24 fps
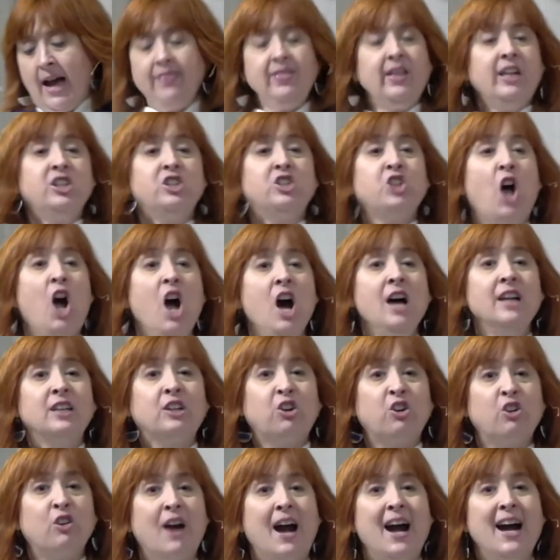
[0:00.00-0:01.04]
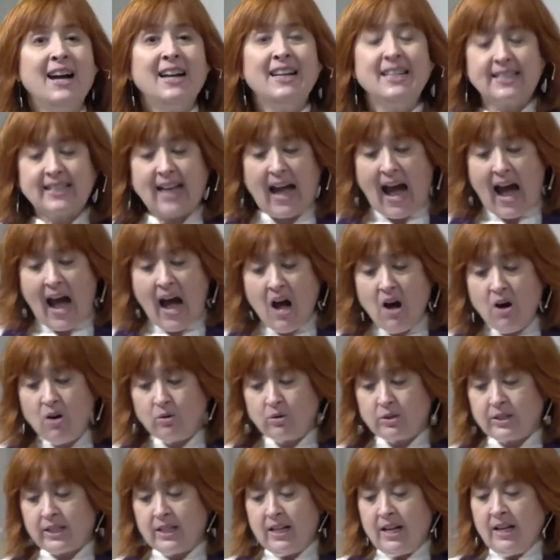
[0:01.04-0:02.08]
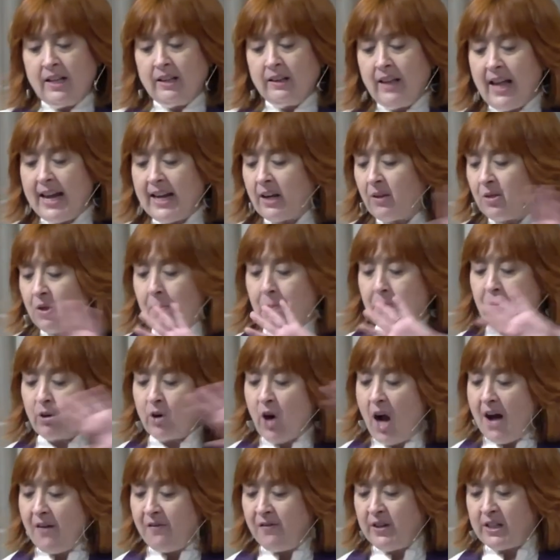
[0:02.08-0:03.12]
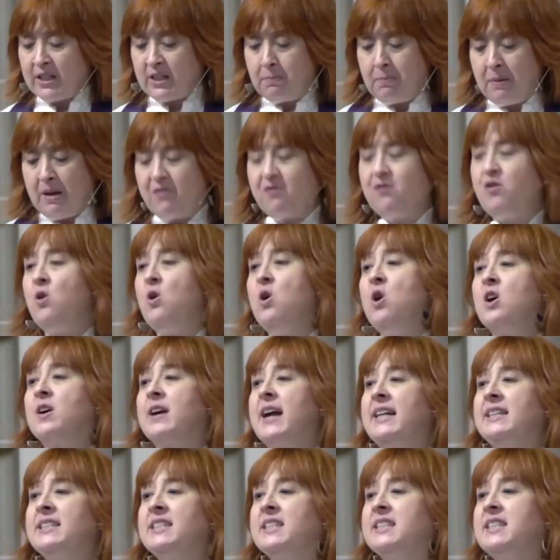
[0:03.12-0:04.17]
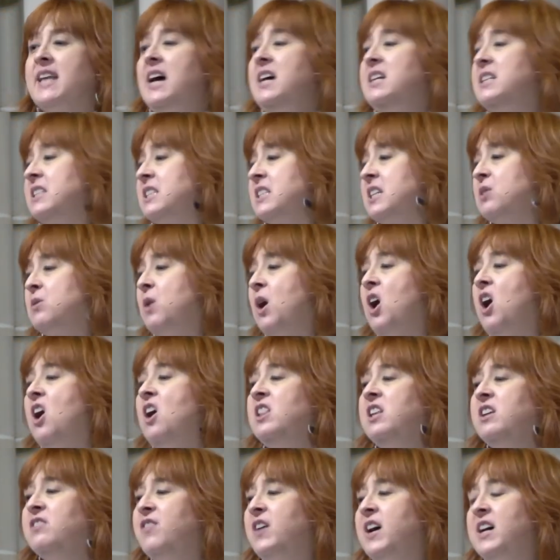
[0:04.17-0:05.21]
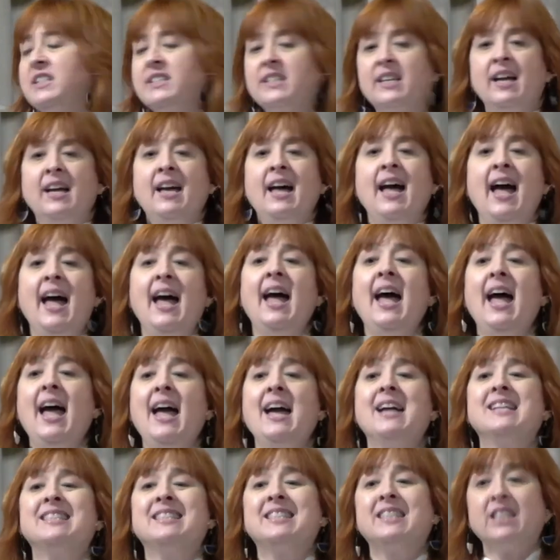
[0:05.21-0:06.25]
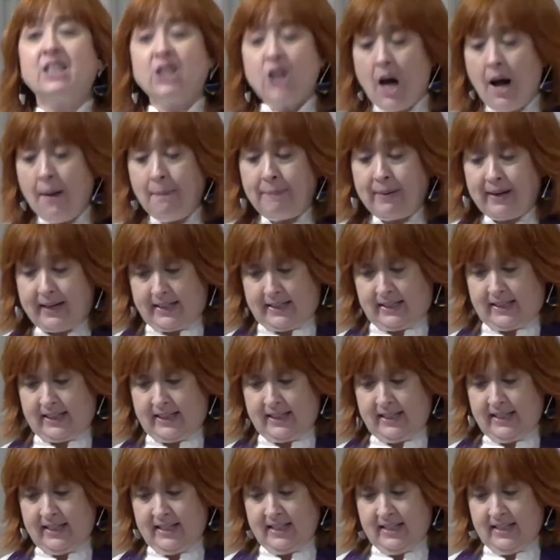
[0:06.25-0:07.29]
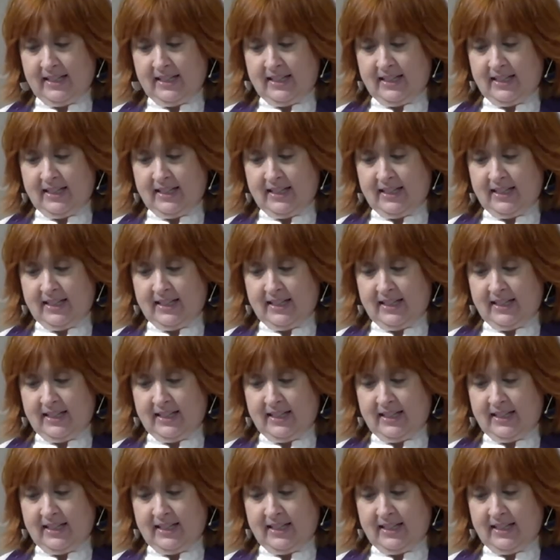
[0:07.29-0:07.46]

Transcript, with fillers: And then John cries out, like the prophets before, and says to all of us, Hey, stop it.